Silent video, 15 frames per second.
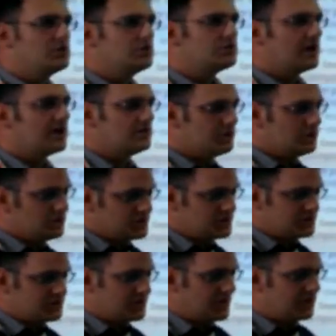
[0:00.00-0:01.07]
should try to use
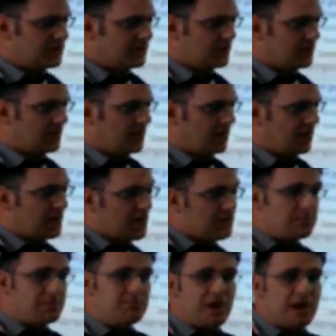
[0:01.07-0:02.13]
instead uh, a
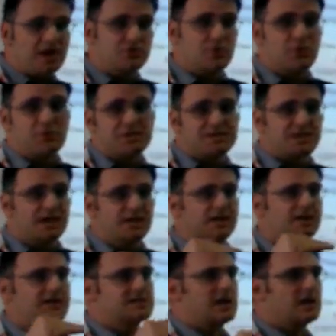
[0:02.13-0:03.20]
clamping mechanism where we set
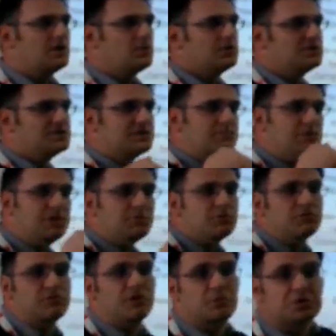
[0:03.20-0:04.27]
exactly what is the
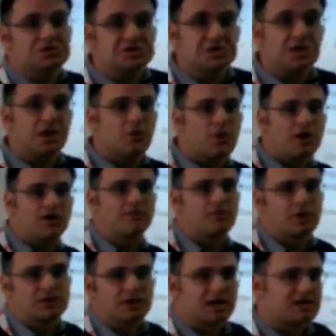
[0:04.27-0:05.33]
minimum frequency required
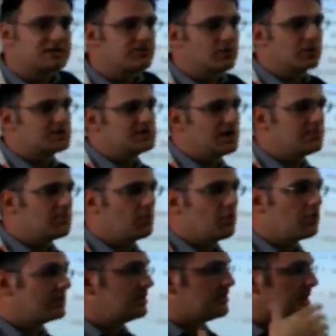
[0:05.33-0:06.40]
for a task, for example,
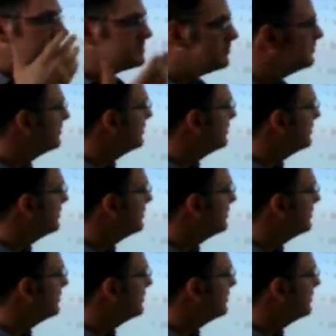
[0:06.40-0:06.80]
or the maximum